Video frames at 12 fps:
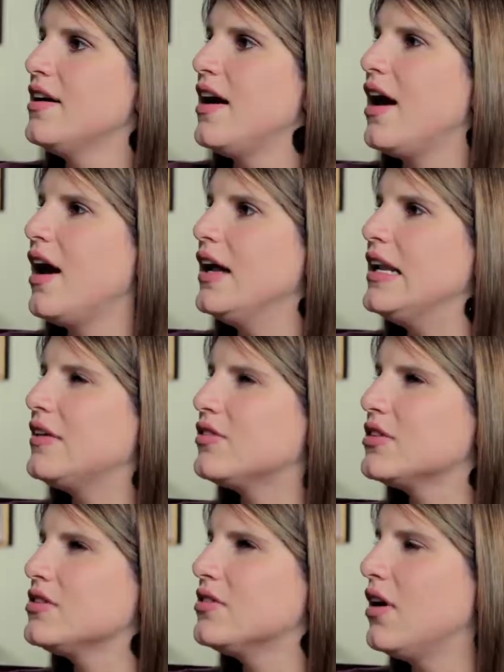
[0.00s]
I never
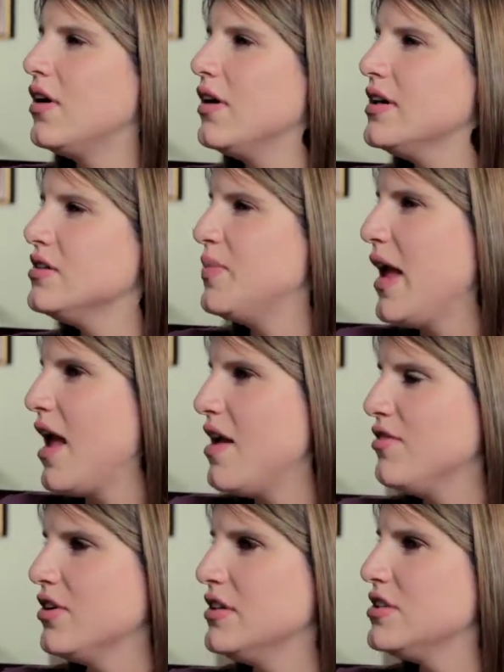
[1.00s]
saw his
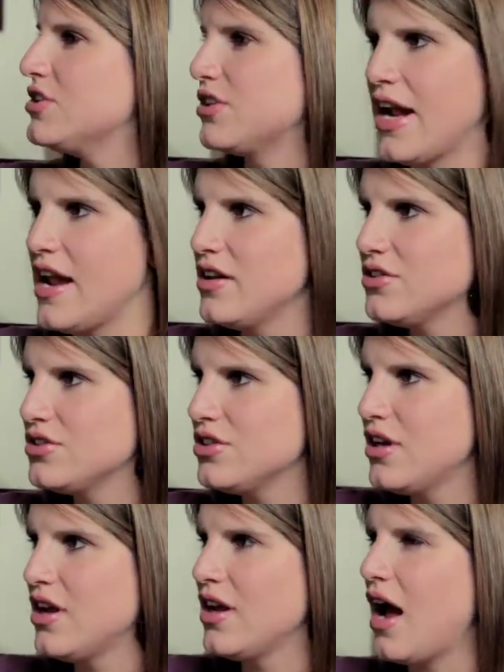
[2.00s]
behavior as strange.
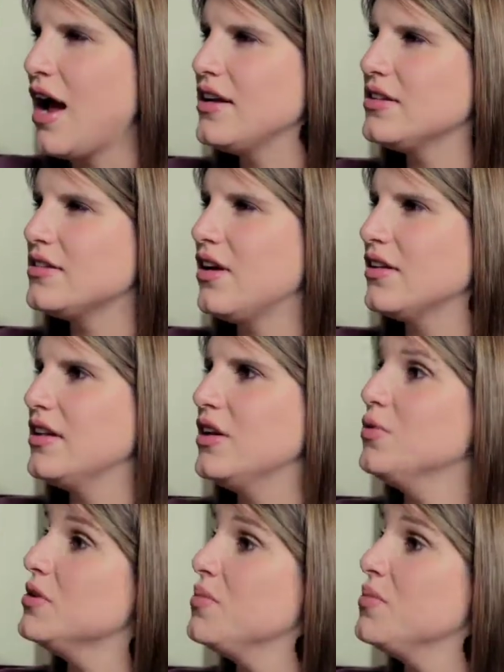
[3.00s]
I just thought that it was